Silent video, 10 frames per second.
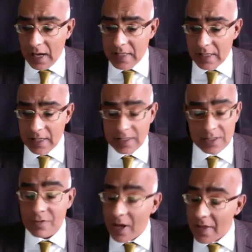it's
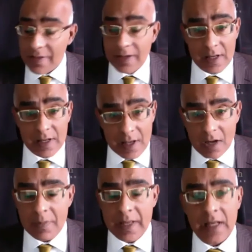rather
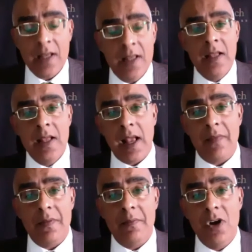alarming. And
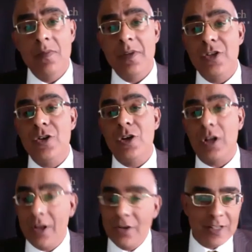the moment you
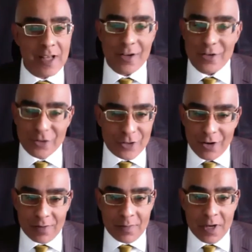close down your
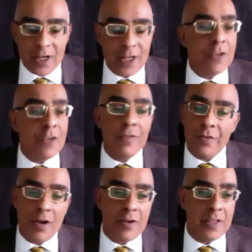stock market, you've
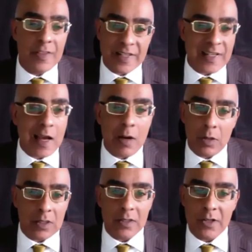thrown in the
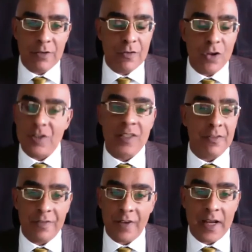towel. You've lost the
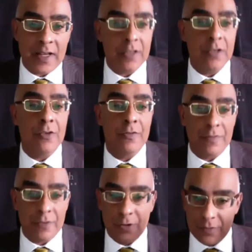fight.
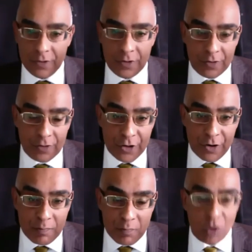You're a
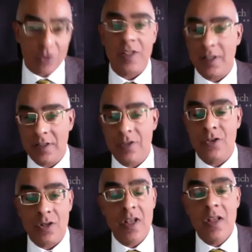boxer
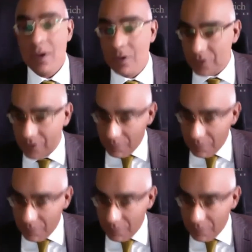who's